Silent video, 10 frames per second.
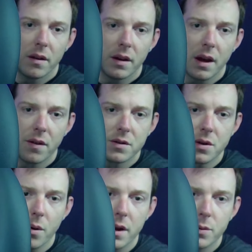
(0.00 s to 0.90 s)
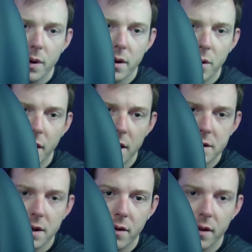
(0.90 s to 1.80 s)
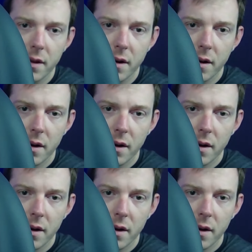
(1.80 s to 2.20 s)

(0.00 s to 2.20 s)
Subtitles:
Yeah, there's no nice way. You can kind of see it right there.